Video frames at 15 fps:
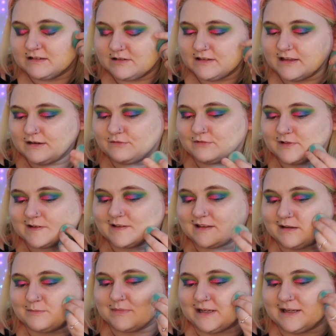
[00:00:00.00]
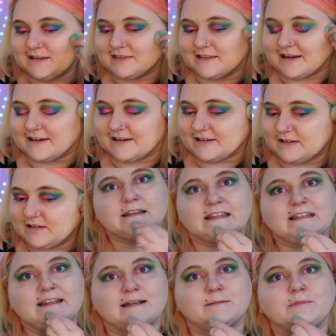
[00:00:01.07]
Do they really mean that? I
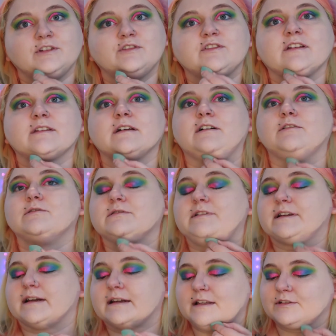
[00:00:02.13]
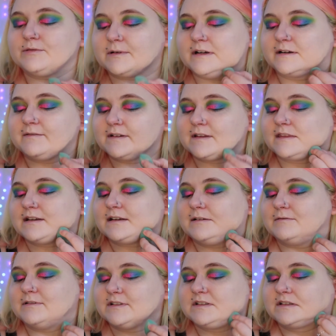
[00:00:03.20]
think I'm used to the old days where
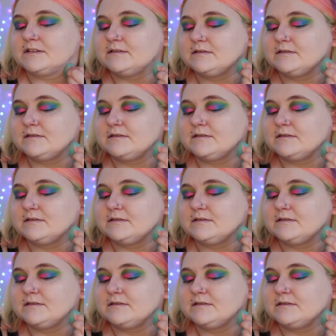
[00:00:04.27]
everything was